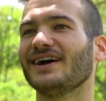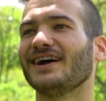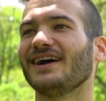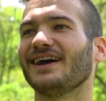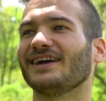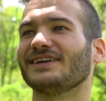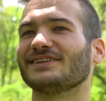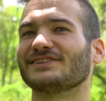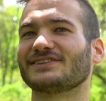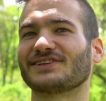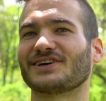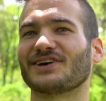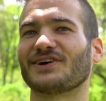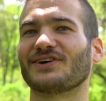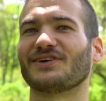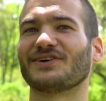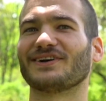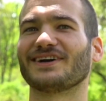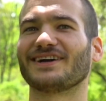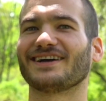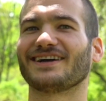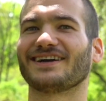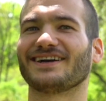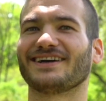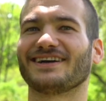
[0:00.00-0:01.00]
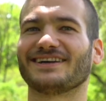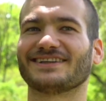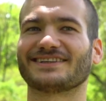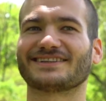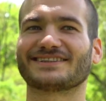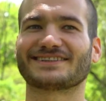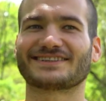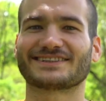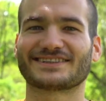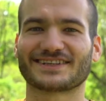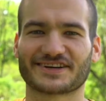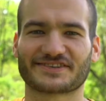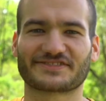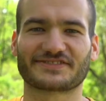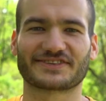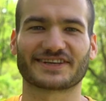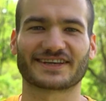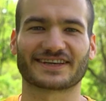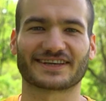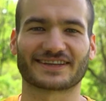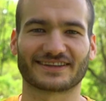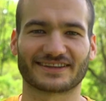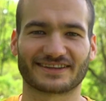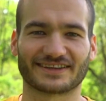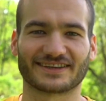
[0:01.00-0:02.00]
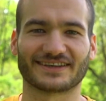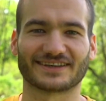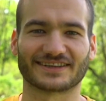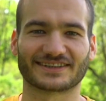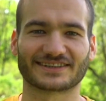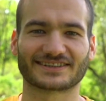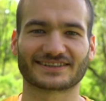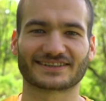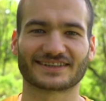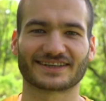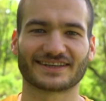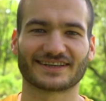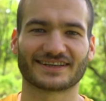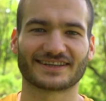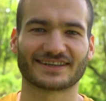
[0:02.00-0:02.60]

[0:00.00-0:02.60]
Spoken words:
And so it's stuff like this